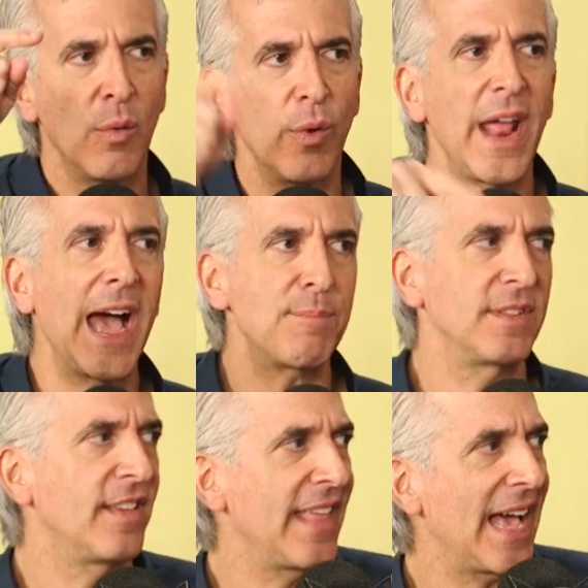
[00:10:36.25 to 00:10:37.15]
What
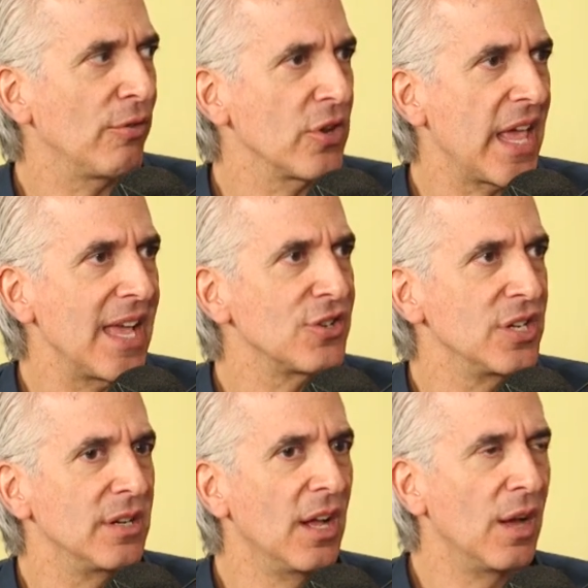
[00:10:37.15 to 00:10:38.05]
happened to that
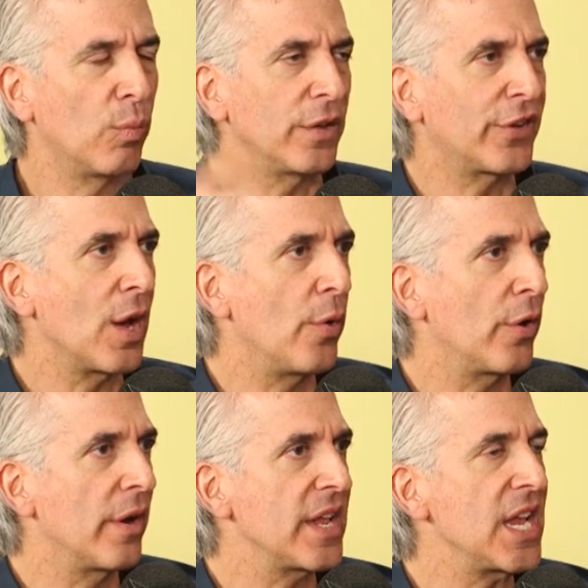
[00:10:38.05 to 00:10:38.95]
location? What's going
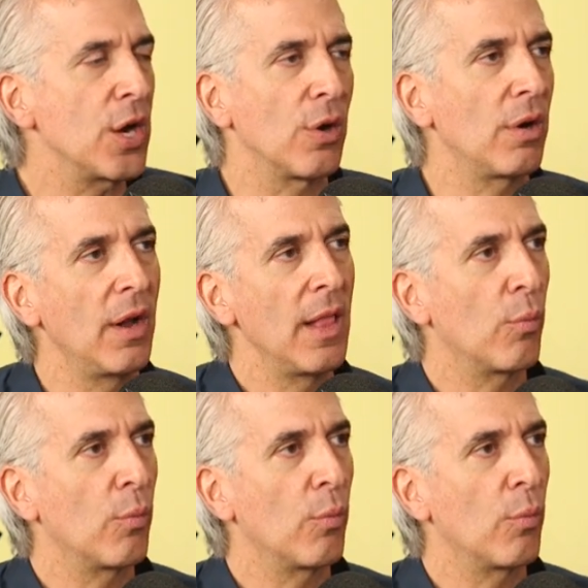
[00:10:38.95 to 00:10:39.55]
on here?